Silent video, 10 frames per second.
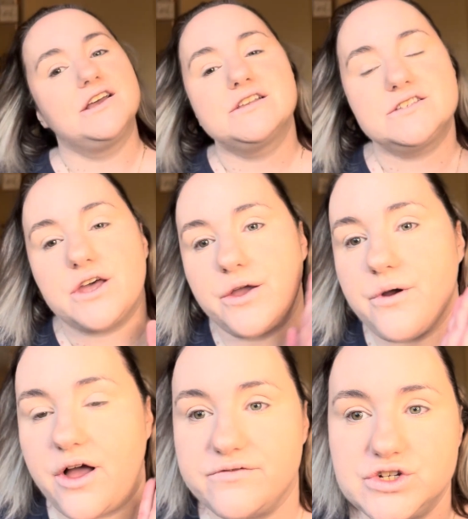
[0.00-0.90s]
So
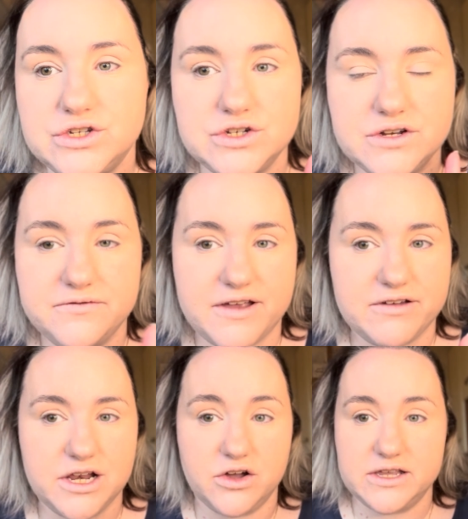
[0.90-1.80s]
I've just done a
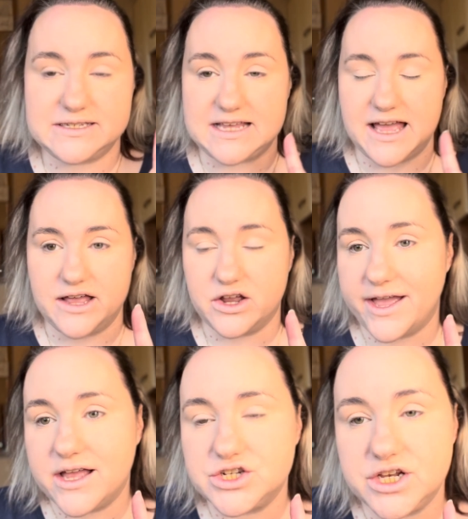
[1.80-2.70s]
very light set, and I
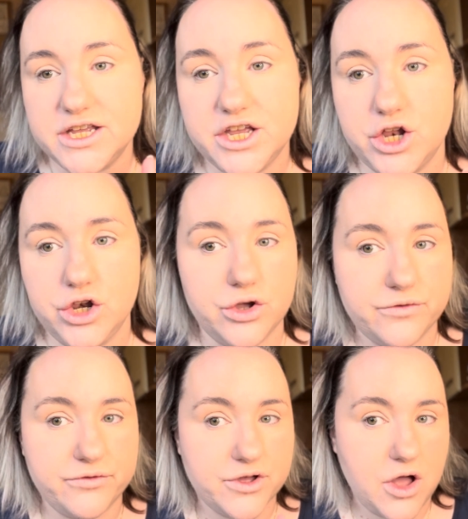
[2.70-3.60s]
actually
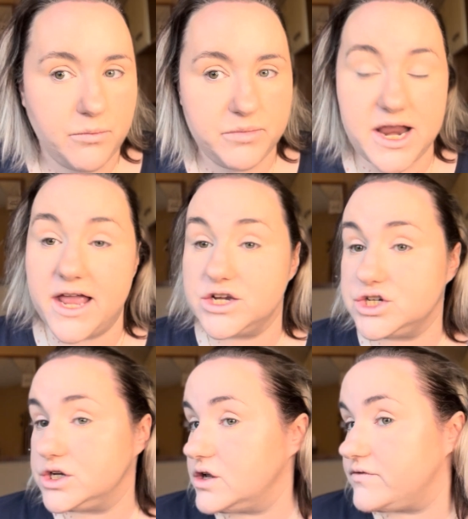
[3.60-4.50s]
love the
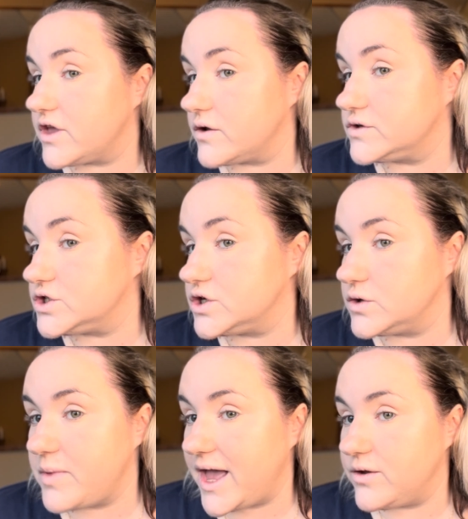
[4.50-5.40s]
combination of those
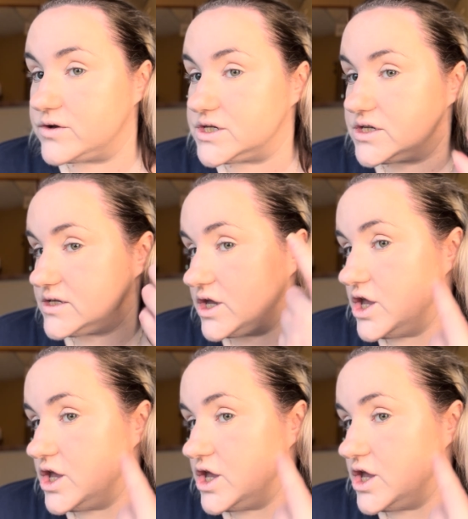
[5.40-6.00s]
two powders.